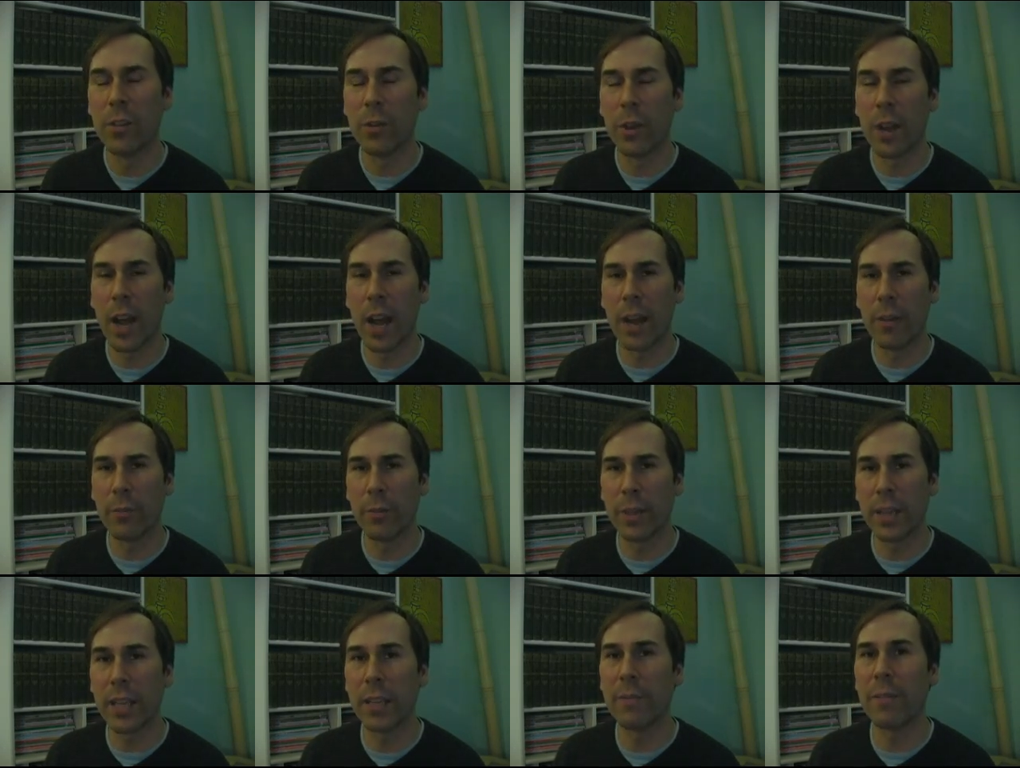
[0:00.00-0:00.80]

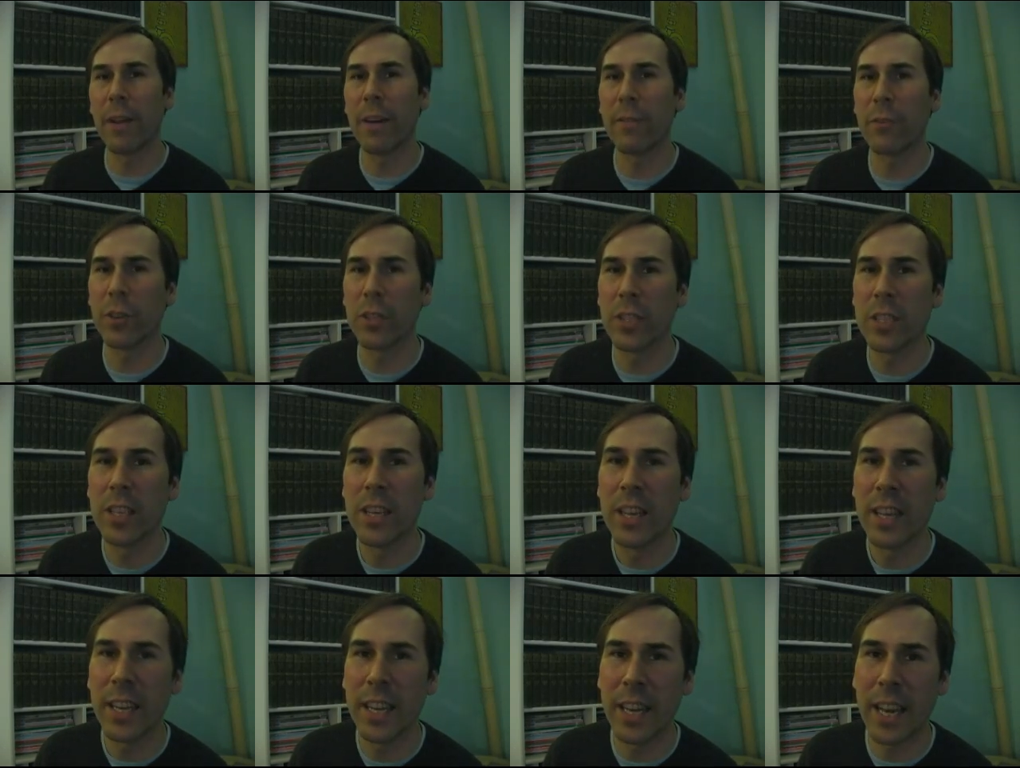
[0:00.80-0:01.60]
relief efforts
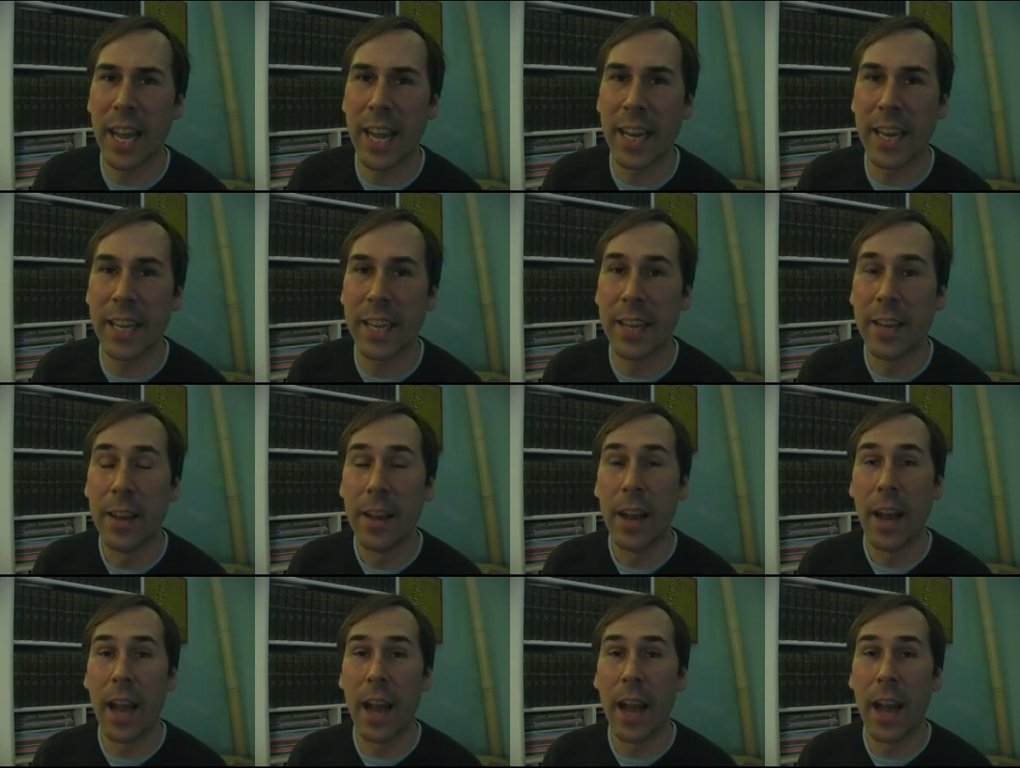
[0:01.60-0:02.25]
in Haiti.